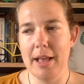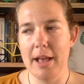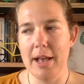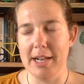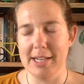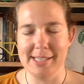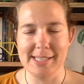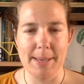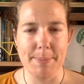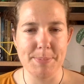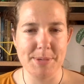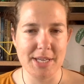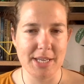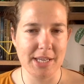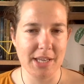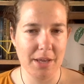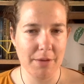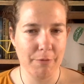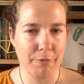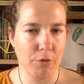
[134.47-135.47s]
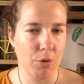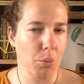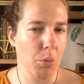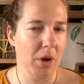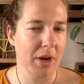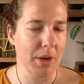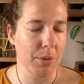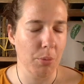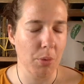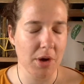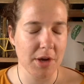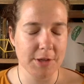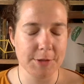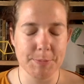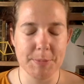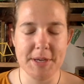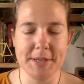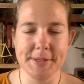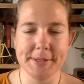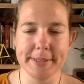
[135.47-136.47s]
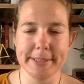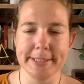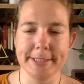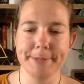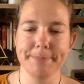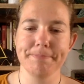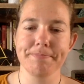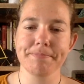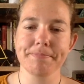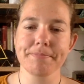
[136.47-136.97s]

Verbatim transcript: accepting it for what it was, basically.